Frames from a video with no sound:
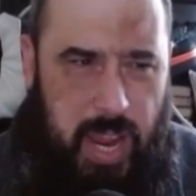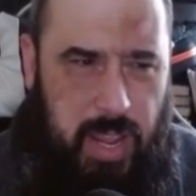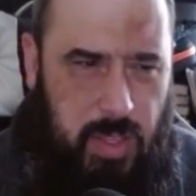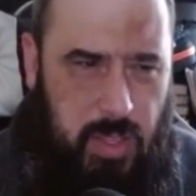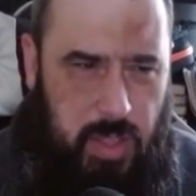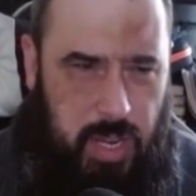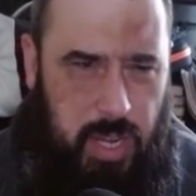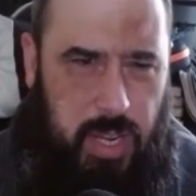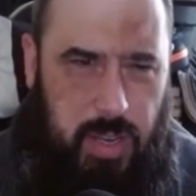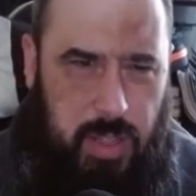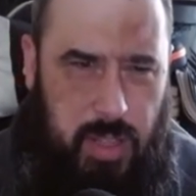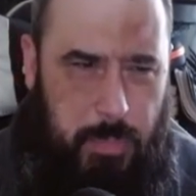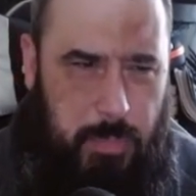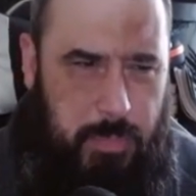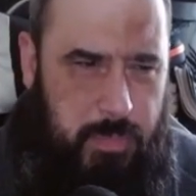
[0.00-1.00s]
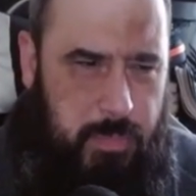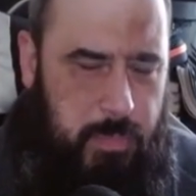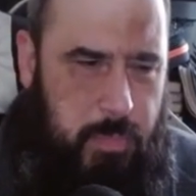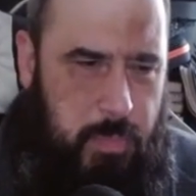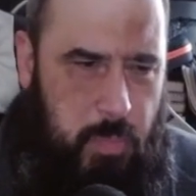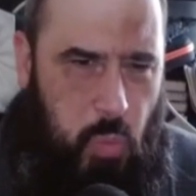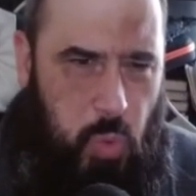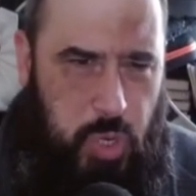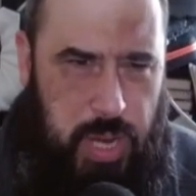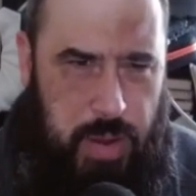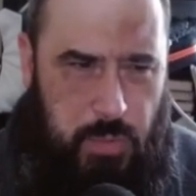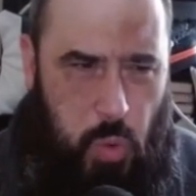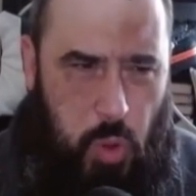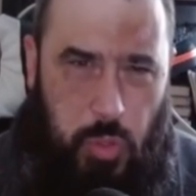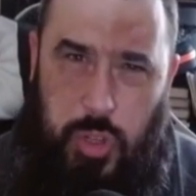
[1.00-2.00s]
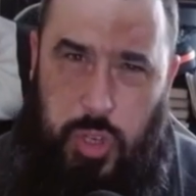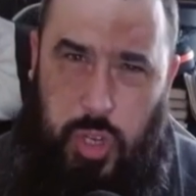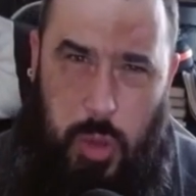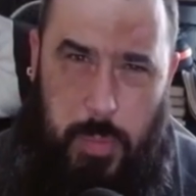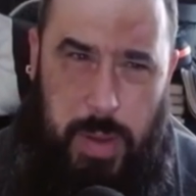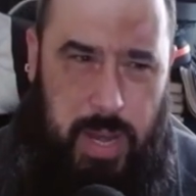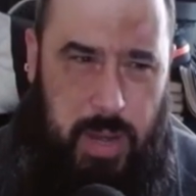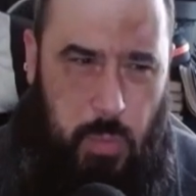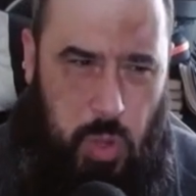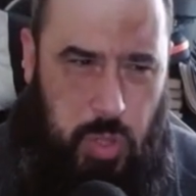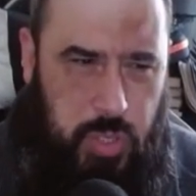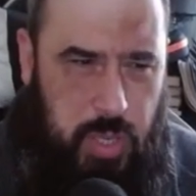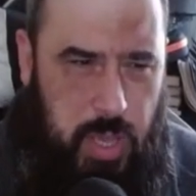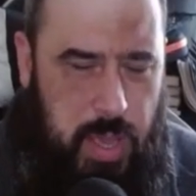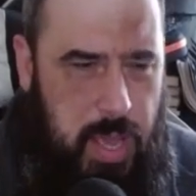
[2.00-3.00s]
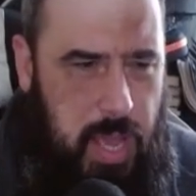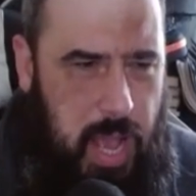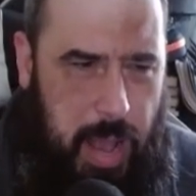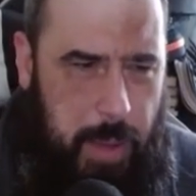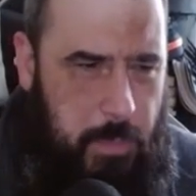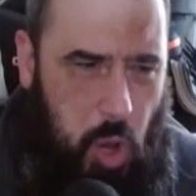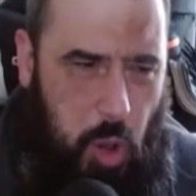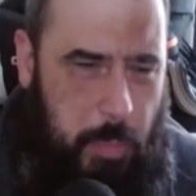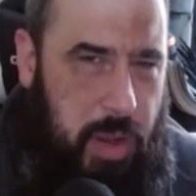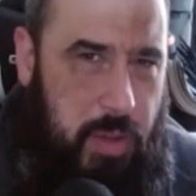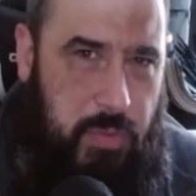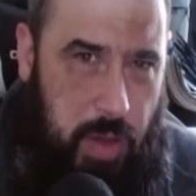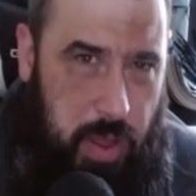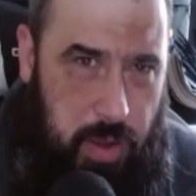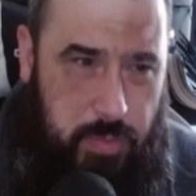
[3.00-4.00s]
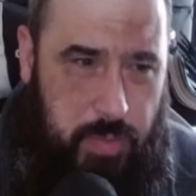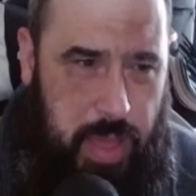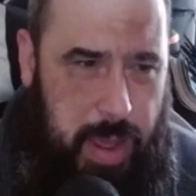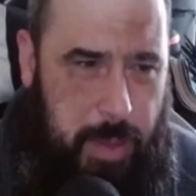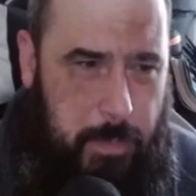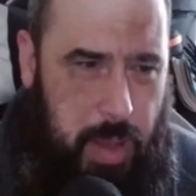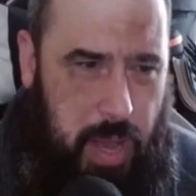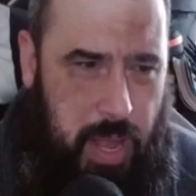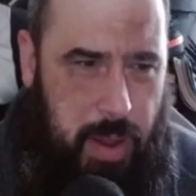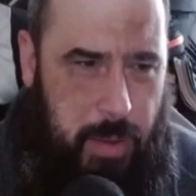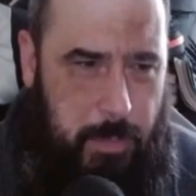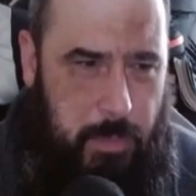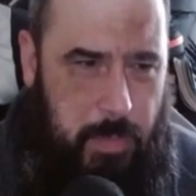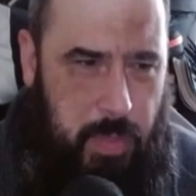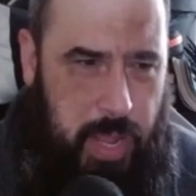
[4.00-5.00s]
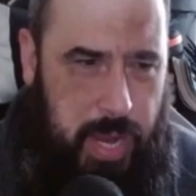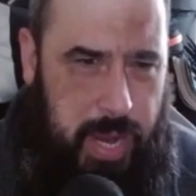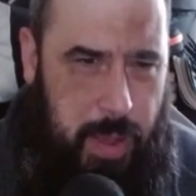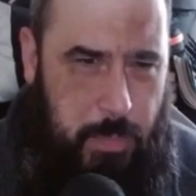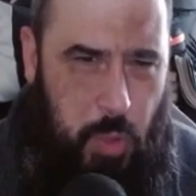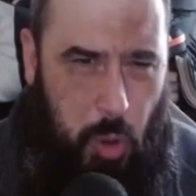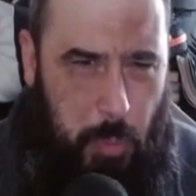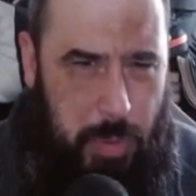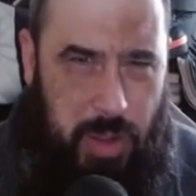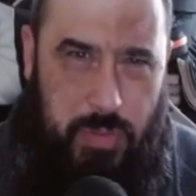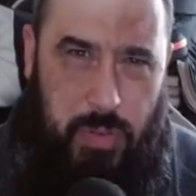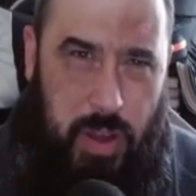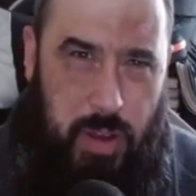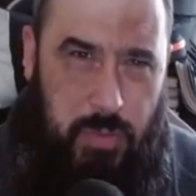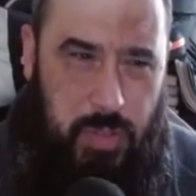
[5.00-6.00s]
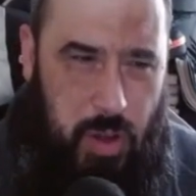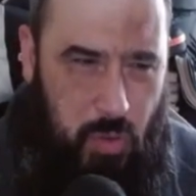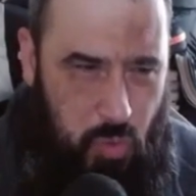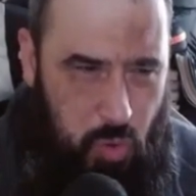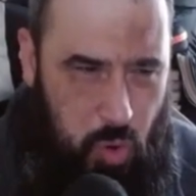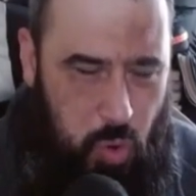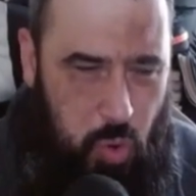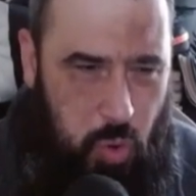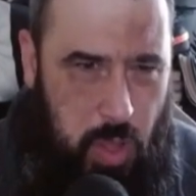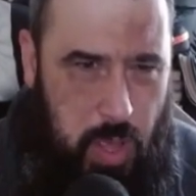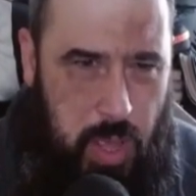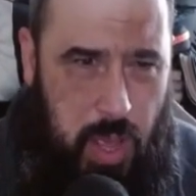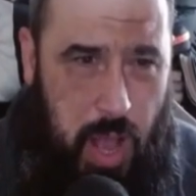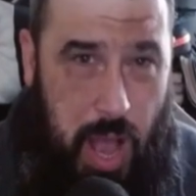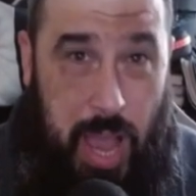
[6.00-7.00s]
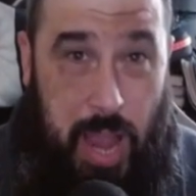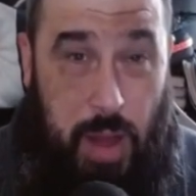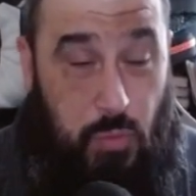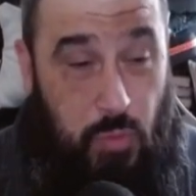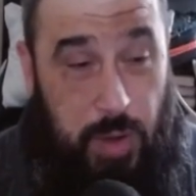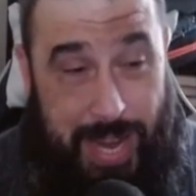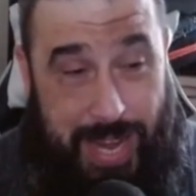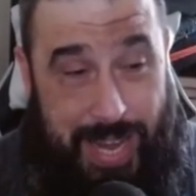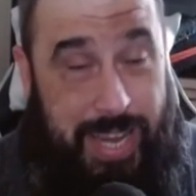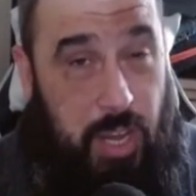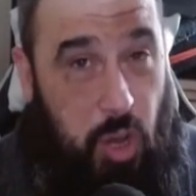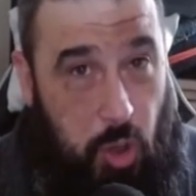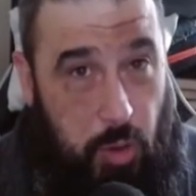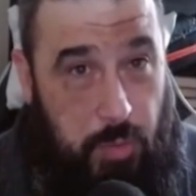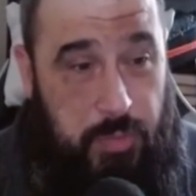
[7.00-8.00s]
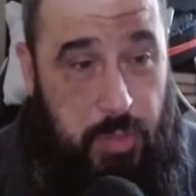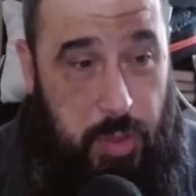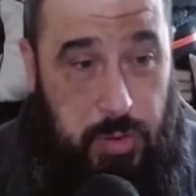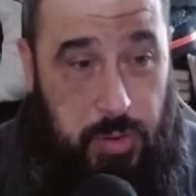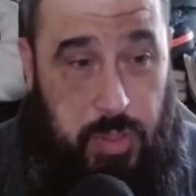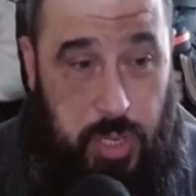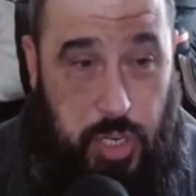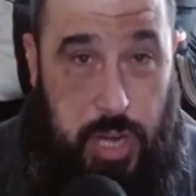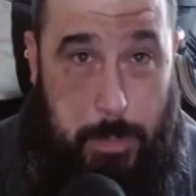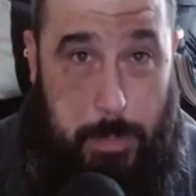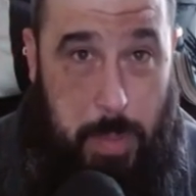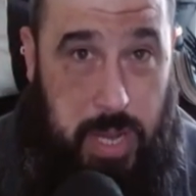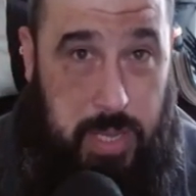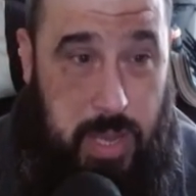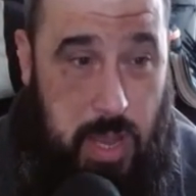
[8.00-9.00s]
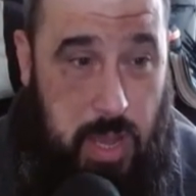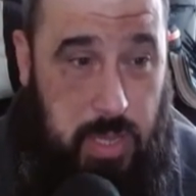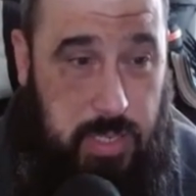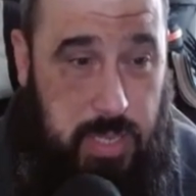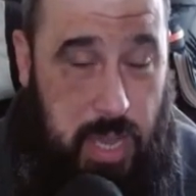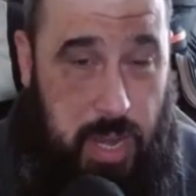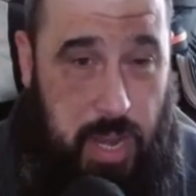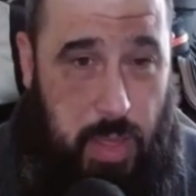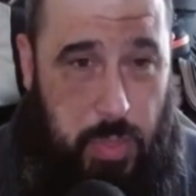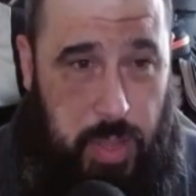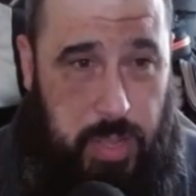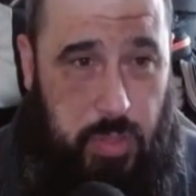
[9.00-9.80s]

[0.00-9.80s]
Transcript: the whichever one, the Terminator ones. I'm not a big fan of them, and I'm not a big fan of their rule. I really love the jet bike guys, and I think